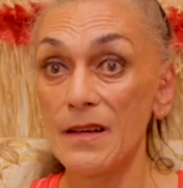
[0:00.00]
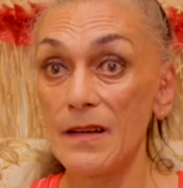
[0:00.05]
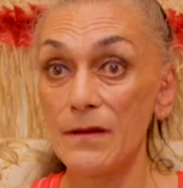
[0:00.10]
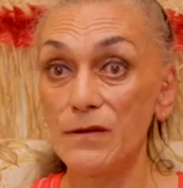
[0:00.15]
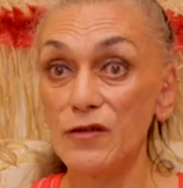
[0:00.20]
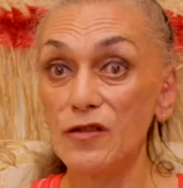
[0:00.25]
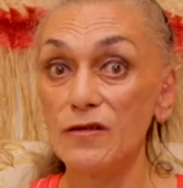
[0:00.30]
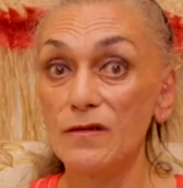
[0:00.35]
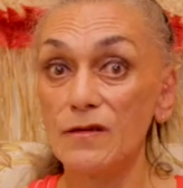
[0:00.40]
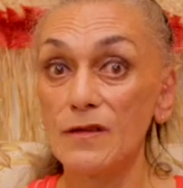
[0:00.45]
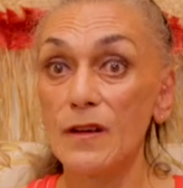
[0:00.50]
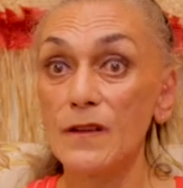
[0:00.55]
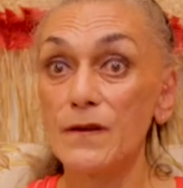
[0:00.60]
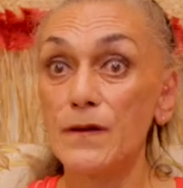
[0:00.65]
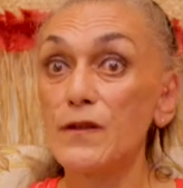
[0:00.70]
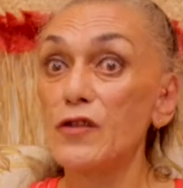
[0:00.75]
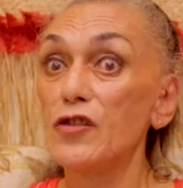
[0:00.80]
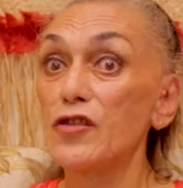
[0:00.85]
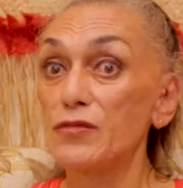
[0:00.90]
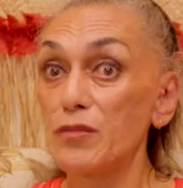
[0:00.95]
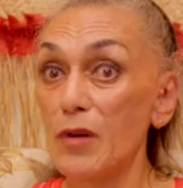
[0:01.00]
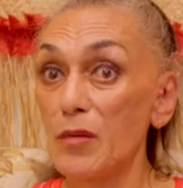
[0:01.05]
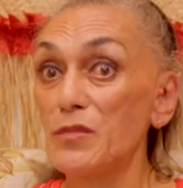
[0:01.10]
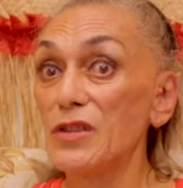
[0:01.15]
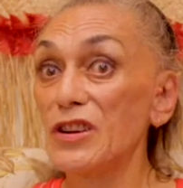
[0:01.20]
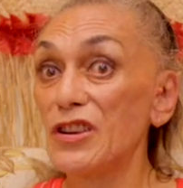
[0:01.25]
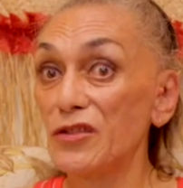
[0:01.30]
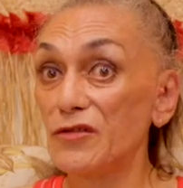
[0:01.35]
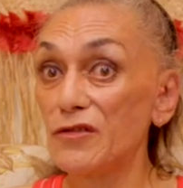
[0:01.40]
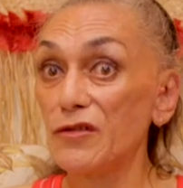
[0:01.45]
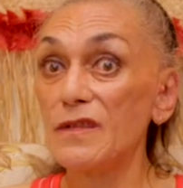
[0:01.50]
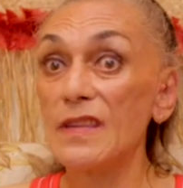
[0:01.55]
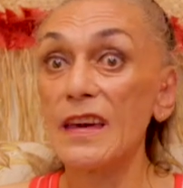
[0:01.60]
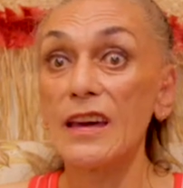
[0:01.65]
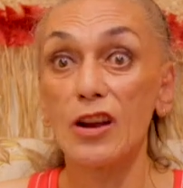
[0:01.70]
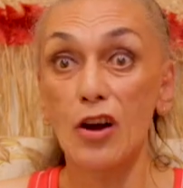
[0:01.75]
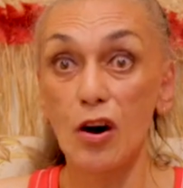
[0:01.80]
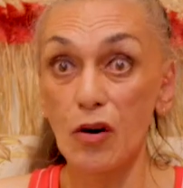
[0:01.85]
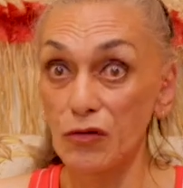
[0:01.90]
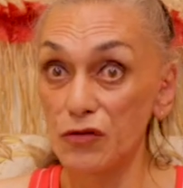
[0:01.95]
If you want me to do
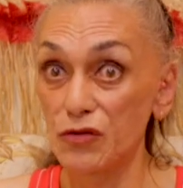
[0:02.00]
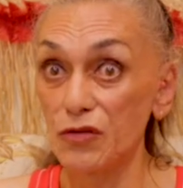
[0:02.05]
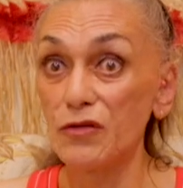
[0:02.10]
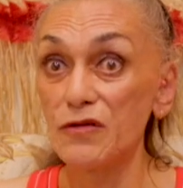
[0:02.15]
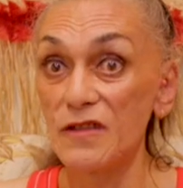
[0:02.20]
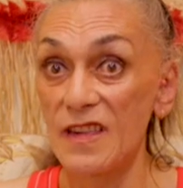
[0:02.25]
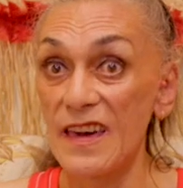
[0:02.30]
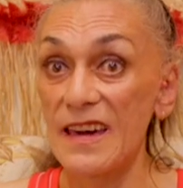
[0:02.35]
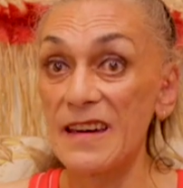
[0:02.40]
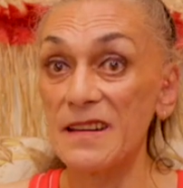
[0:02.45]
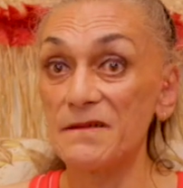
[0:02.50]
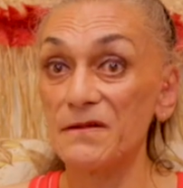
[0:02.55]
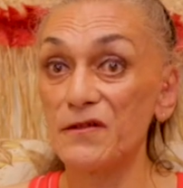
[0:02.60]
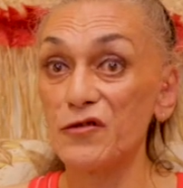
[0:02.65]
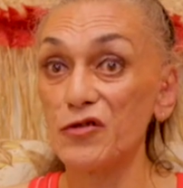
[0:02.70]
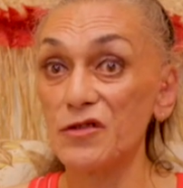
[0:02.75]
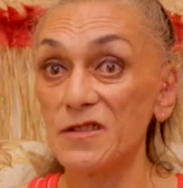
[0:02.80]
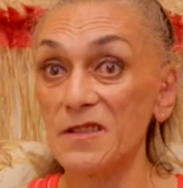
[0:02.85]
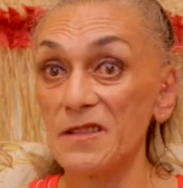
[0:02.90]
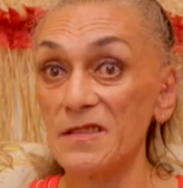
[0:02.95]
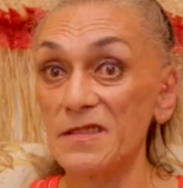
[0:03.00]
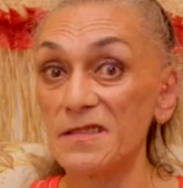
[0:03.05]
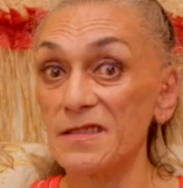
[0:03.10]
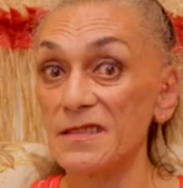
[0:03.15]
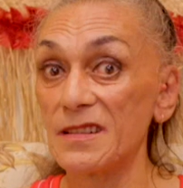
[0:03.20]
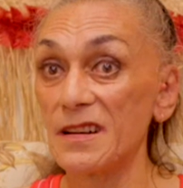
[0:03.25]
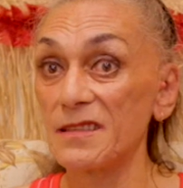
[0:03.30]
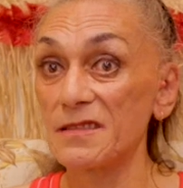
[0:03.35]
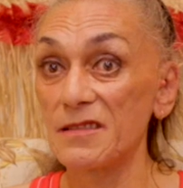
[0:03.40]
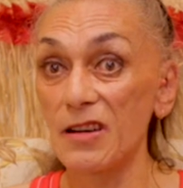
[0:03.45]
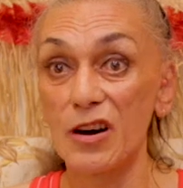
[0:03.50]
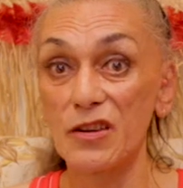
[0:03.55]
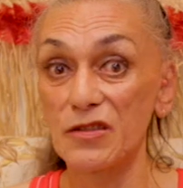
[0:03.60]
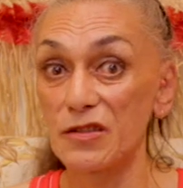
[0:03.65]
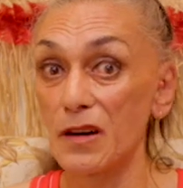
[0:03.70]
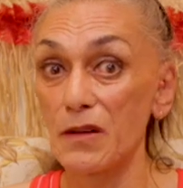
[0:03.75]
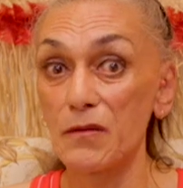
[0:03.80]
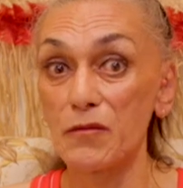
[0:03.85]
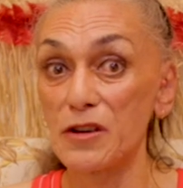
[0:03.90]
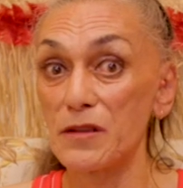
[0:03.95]
that, I'll do that for you. I
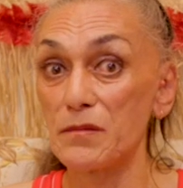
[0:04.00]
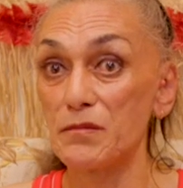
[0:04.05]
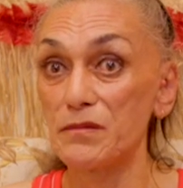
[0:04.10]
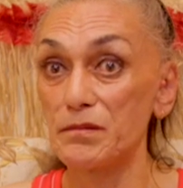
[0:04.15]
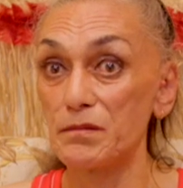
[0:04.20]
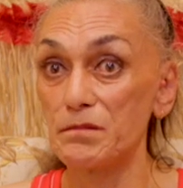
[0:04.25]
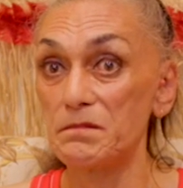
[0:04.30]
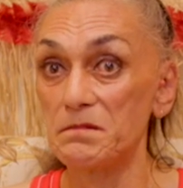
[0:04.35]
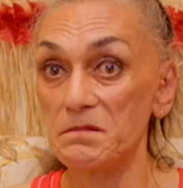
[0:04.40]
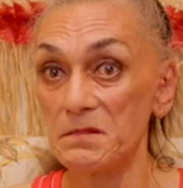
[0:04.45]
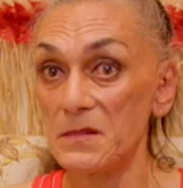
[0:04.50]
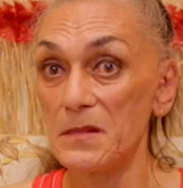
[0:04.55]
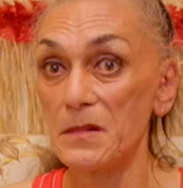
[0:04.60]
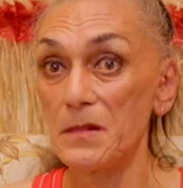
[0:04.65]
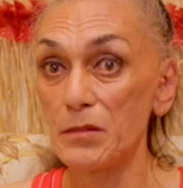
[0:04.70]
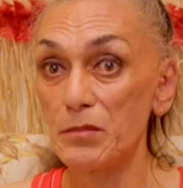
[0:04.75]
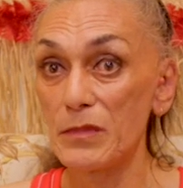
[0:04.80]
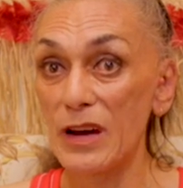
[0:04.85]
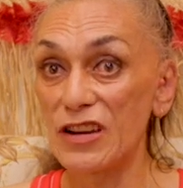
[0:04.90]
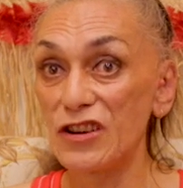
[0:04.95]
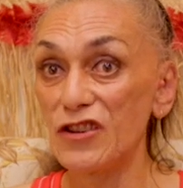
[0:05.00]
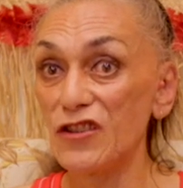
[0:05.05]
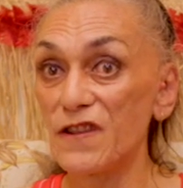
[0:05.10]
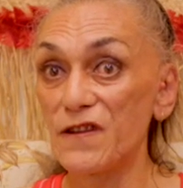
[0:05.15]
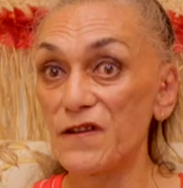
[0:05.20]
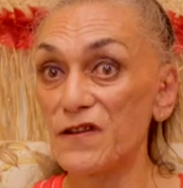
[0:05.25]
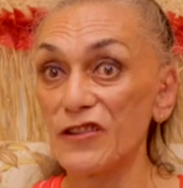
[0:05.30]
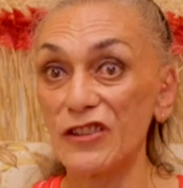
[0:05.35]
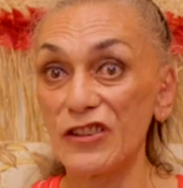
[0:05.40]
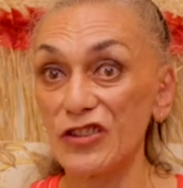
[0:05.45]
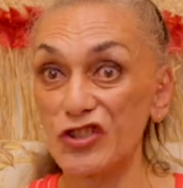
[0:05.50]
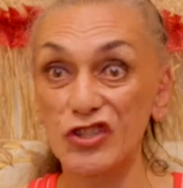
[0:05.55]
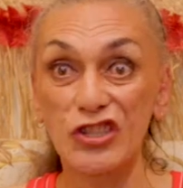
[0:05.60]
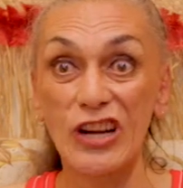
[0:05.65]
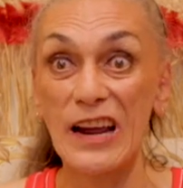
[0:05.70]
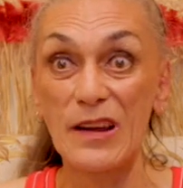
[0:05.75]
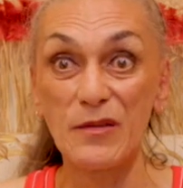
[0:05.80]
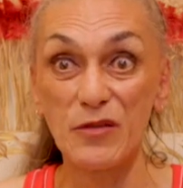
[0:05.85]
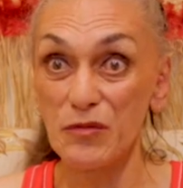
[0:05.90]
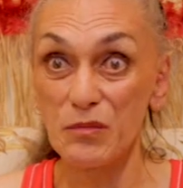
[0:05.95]
don't want to make you feel
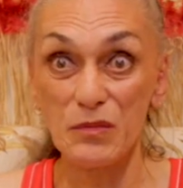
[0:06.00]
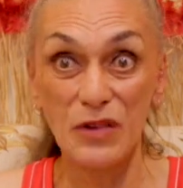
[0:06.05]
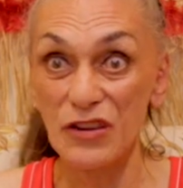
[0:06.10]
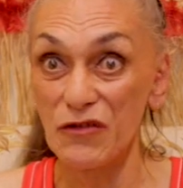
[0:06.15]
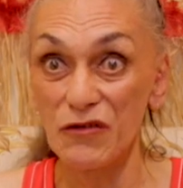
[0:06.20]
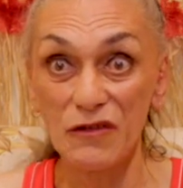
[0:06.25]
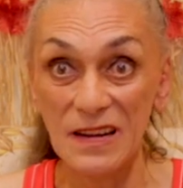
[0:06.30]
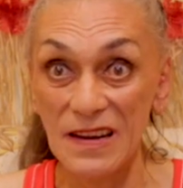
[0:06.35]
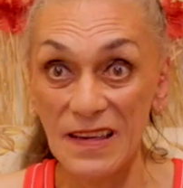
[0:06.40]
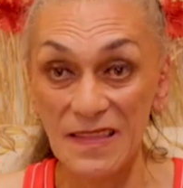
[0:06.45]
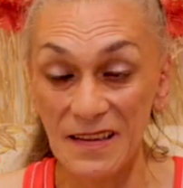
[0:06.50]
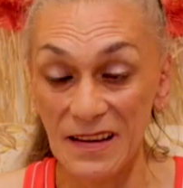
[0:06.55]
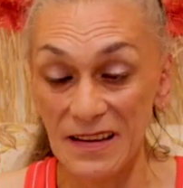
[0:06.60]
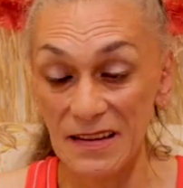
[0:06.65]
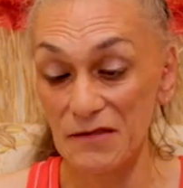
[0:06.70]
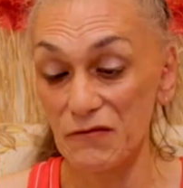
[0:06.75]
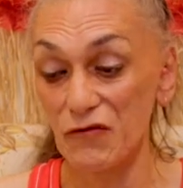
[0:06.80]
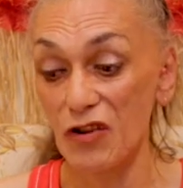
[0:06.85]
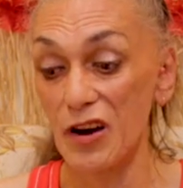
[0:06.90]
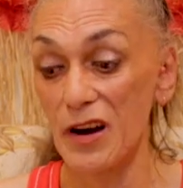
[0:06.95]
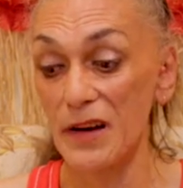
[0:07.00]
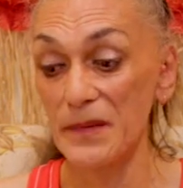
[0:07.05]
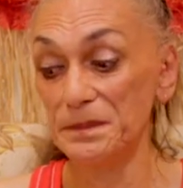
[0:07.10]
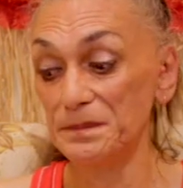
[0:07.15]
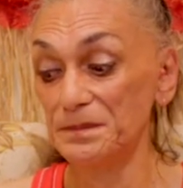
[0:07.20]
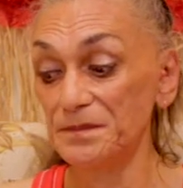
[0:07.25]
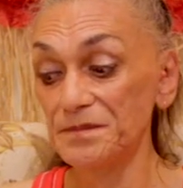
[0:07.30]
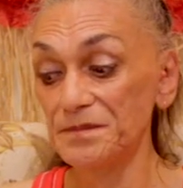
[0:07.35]
ashamed of me or anything, right?